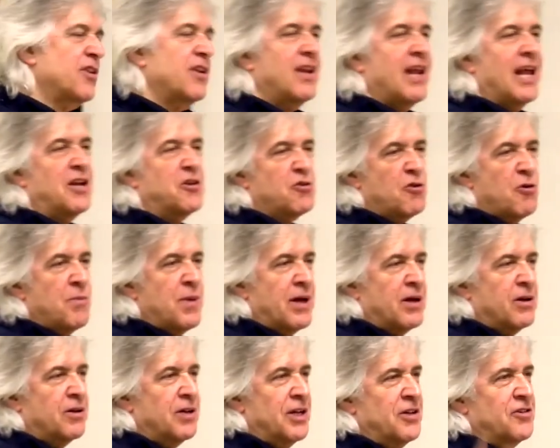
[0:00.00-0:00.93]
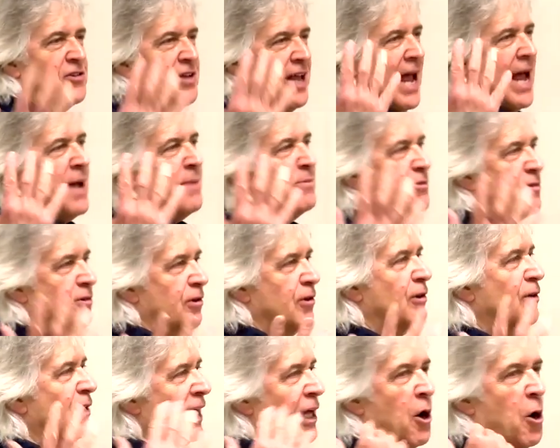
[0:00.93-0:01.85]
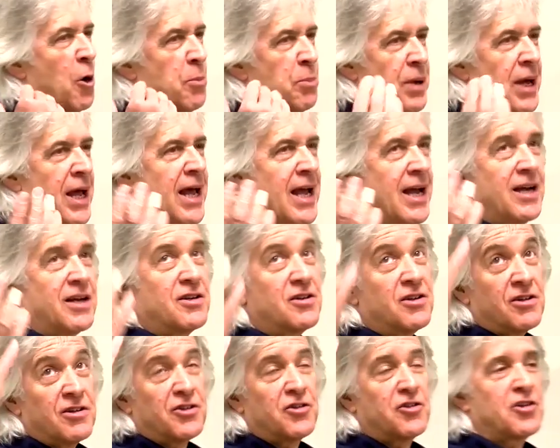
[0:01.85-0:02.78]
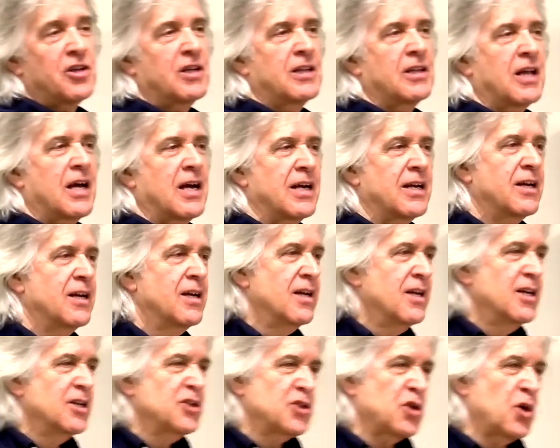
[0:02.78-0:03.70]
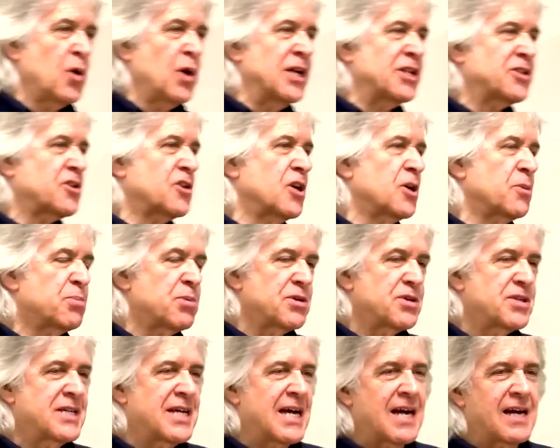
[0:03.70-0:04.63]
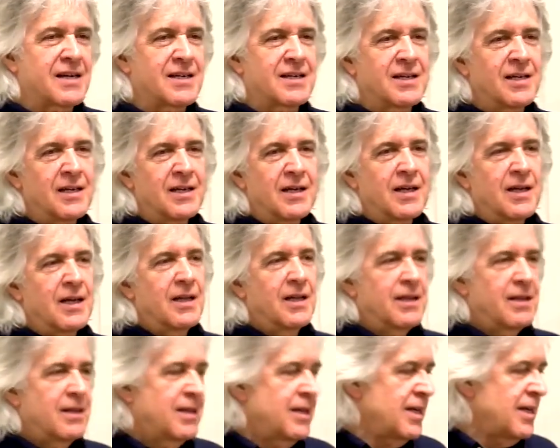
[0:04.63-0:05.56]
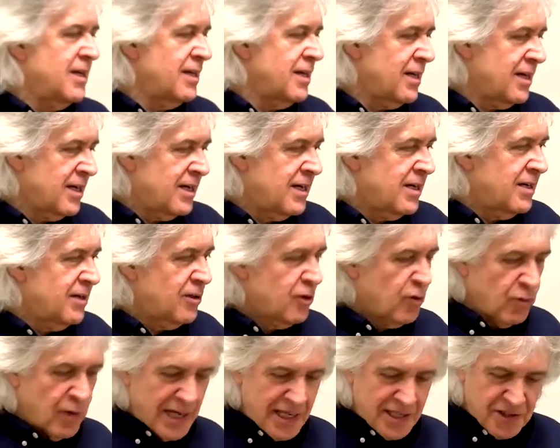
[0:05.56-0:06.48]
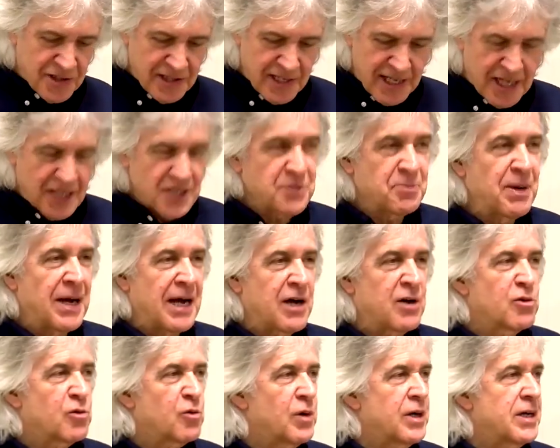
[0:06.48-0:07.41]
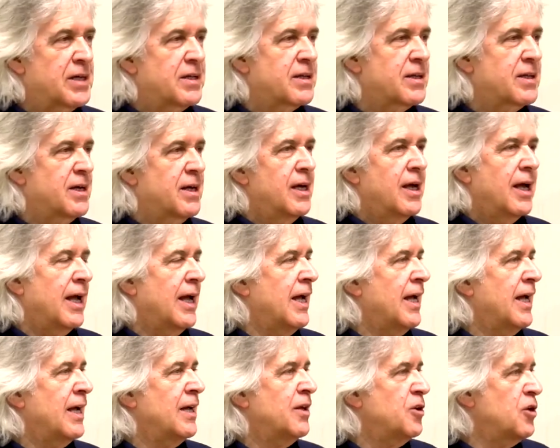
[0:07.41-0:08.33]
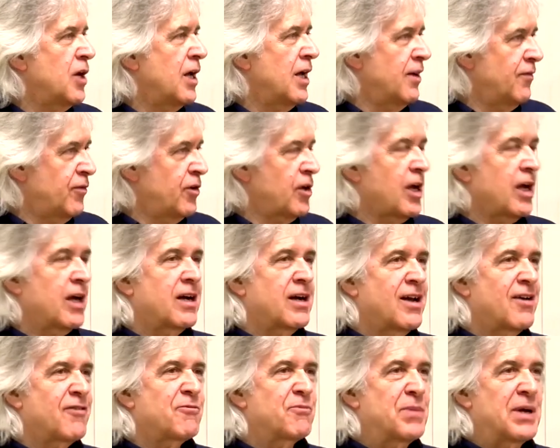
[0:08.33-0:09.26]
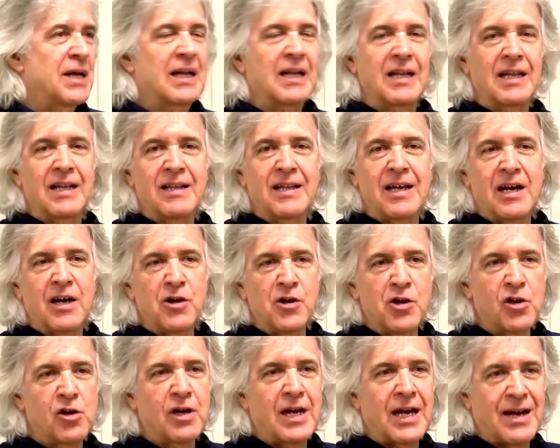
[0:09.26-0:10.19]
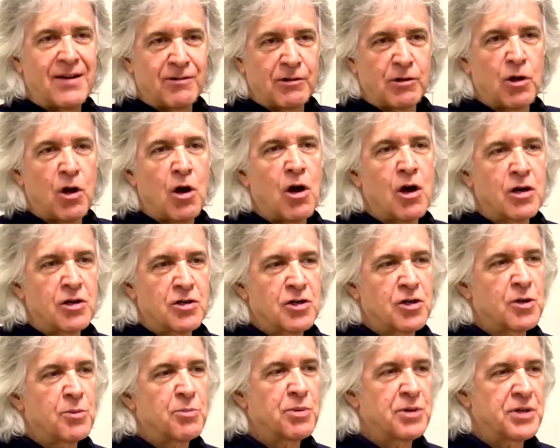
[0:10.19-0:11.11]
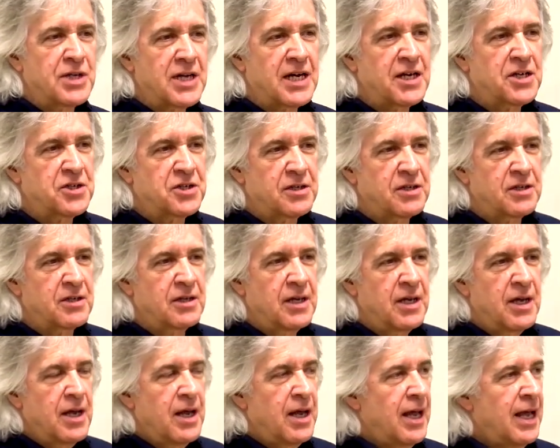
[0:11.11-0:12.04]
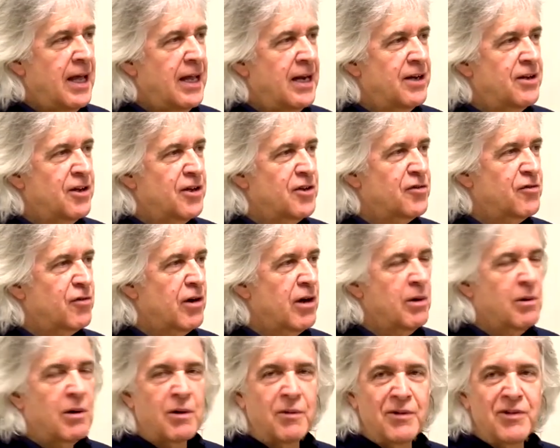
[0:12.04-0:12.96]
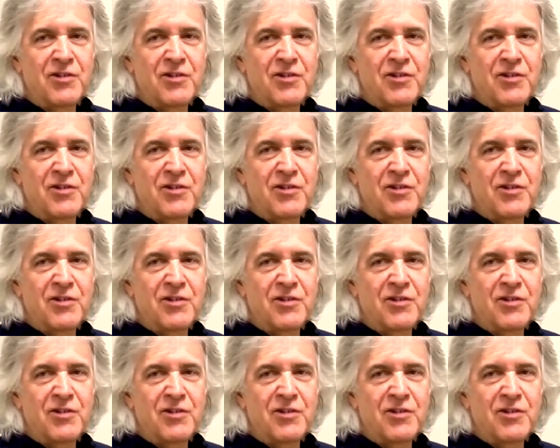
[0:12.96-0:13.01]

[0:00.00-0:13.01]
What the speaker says: of the nature of metal, it's absolutely opaque to the sunlight. So it's going to protect the resin that it's bound with, and if you got enough metal in there, you're going to have a long-term protection, and it does very well.